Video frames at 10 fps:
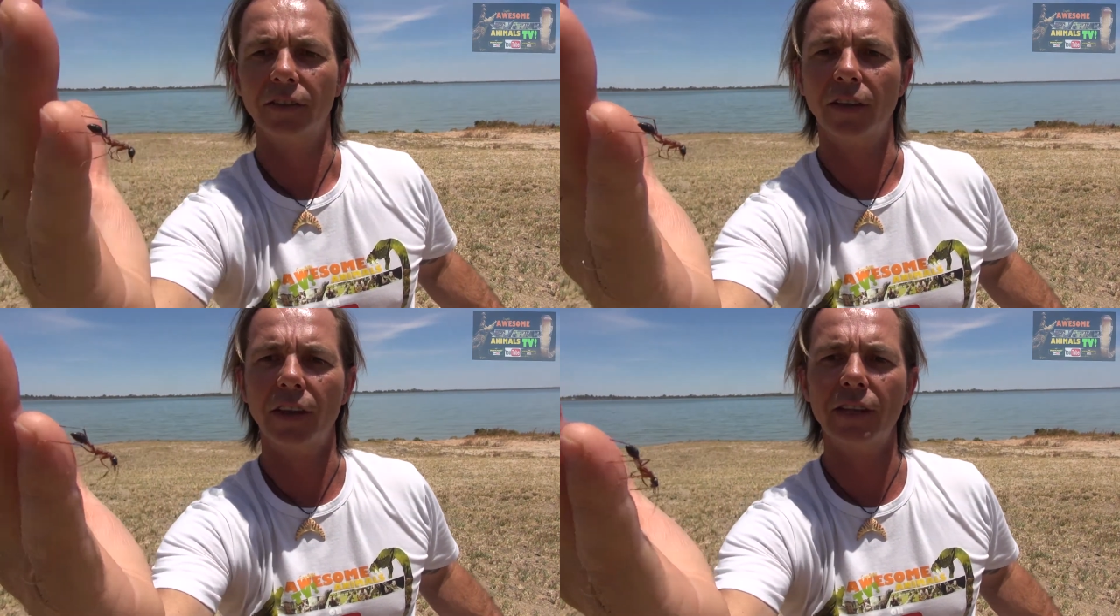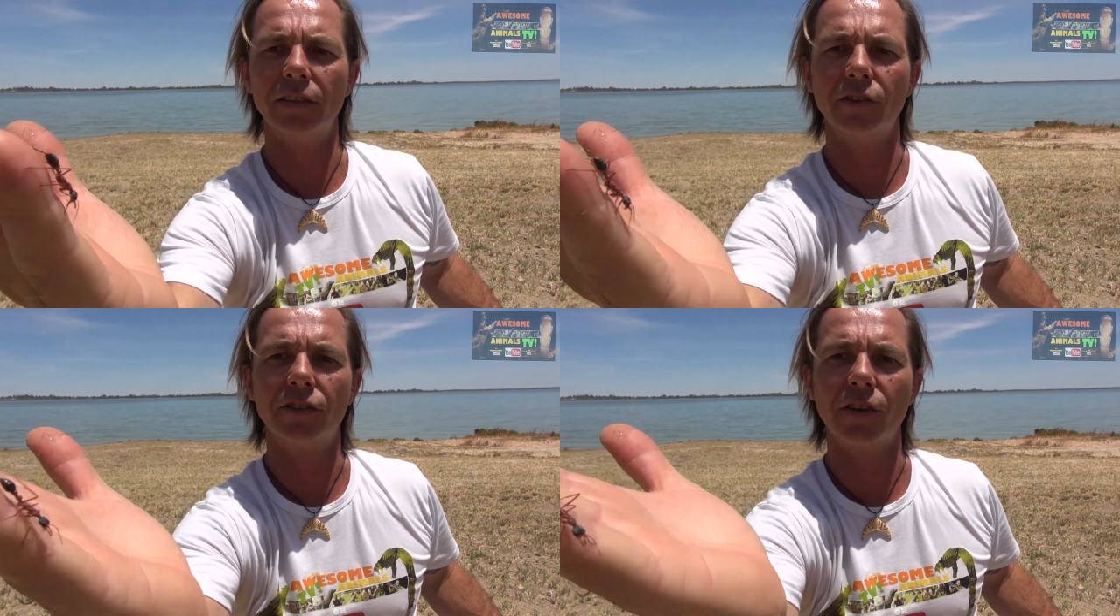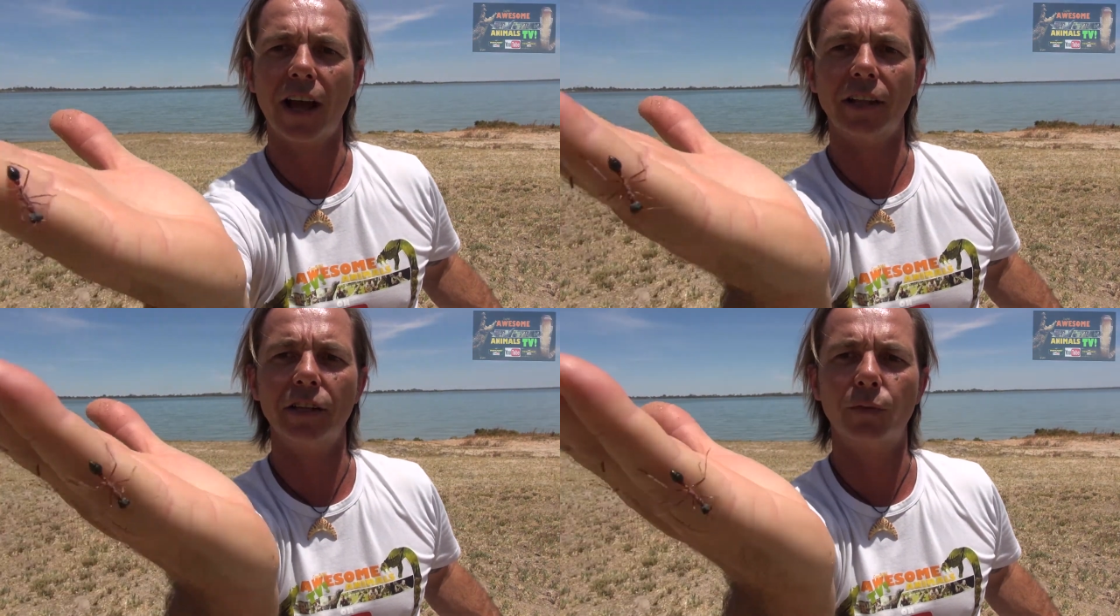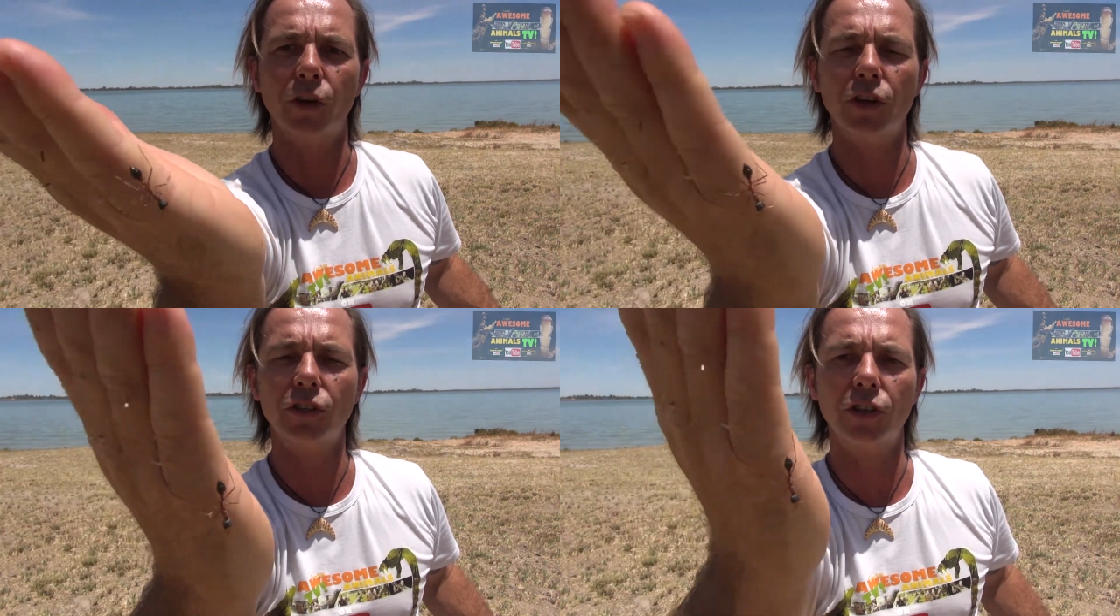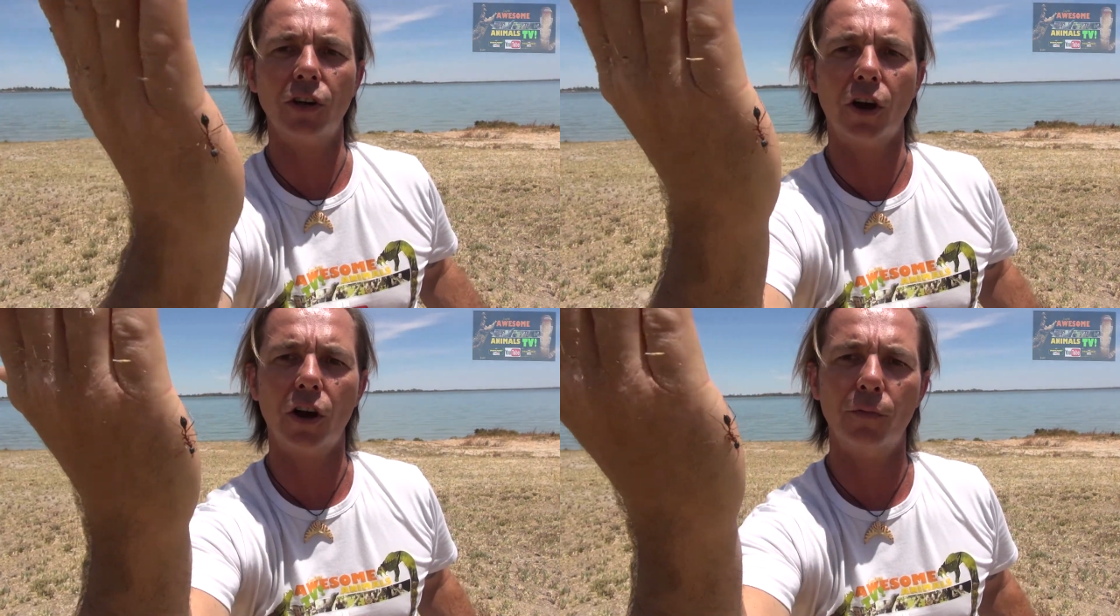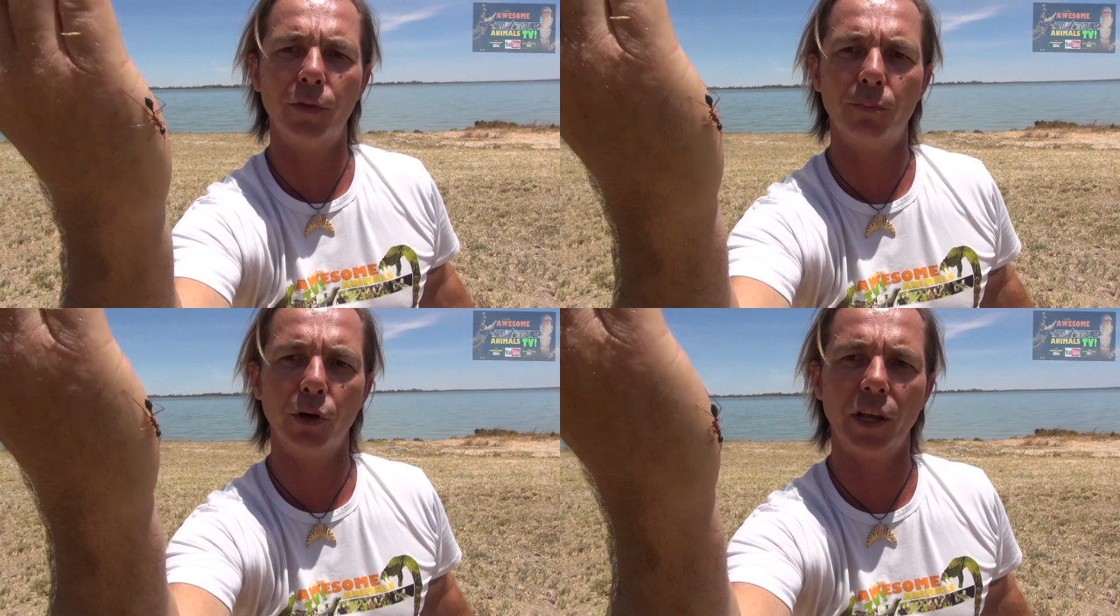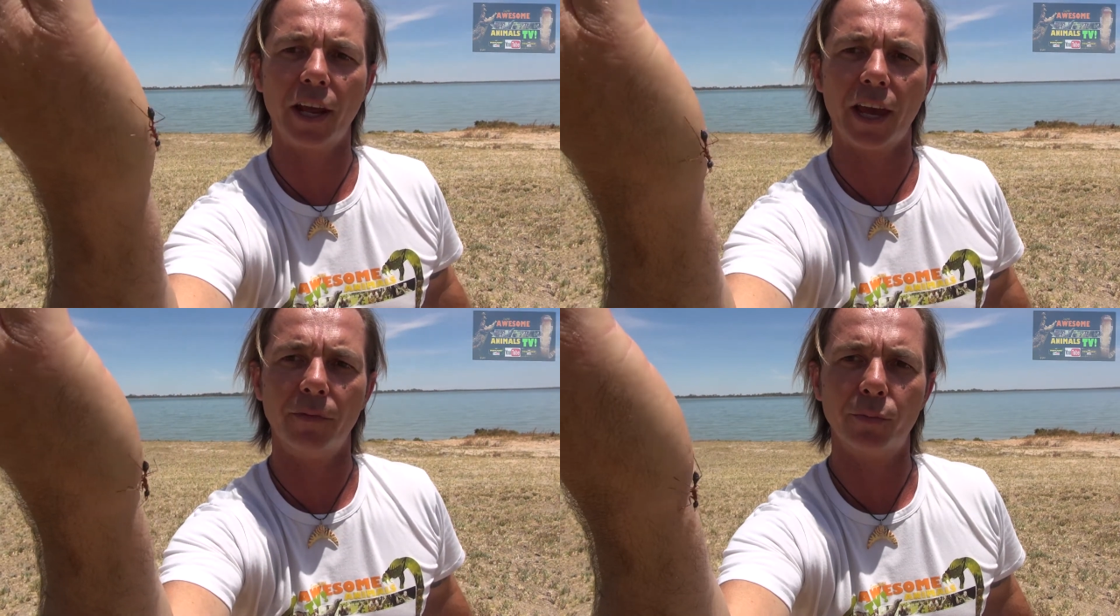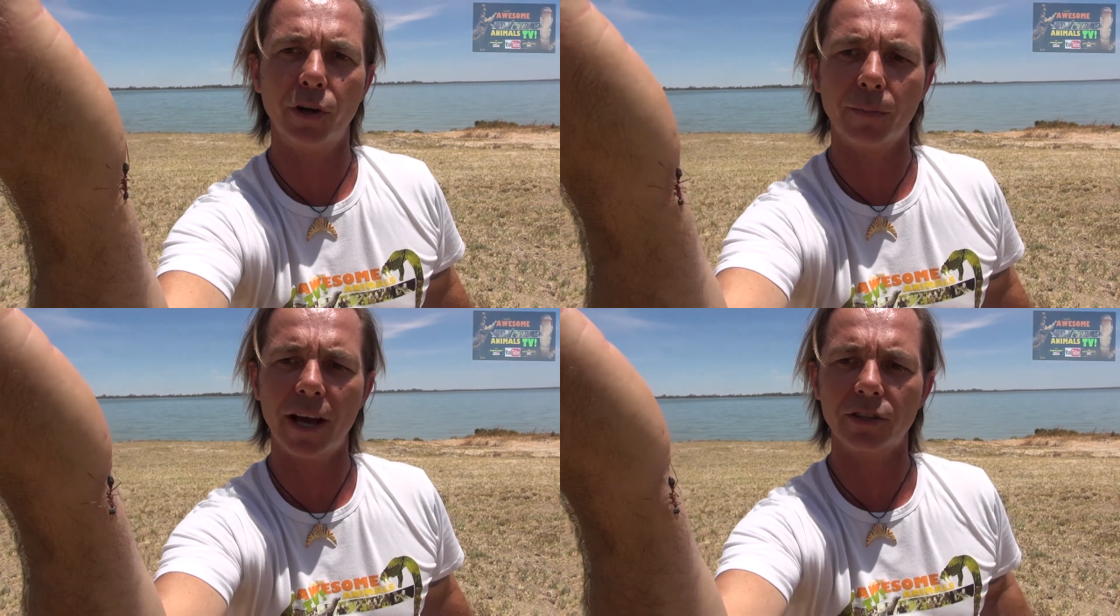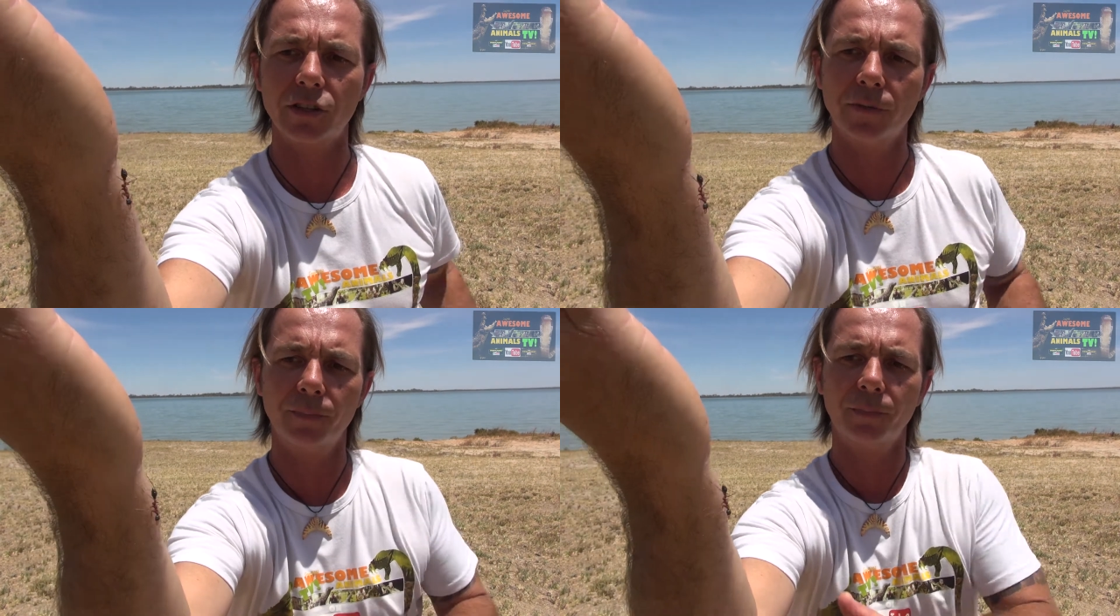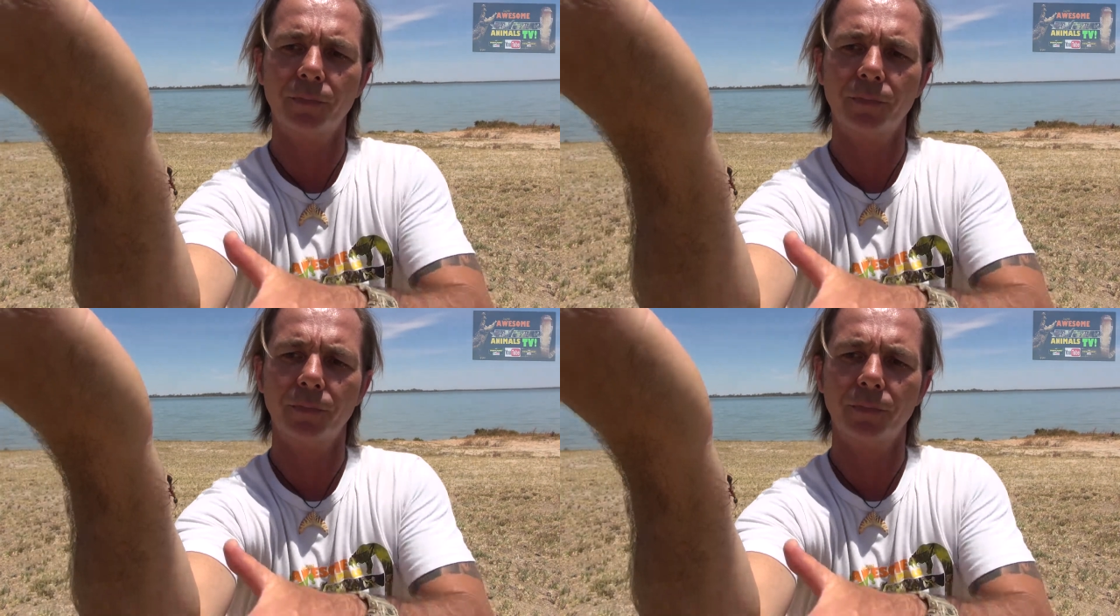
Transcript: So these are Australia's version of the bullet ant, pretty much.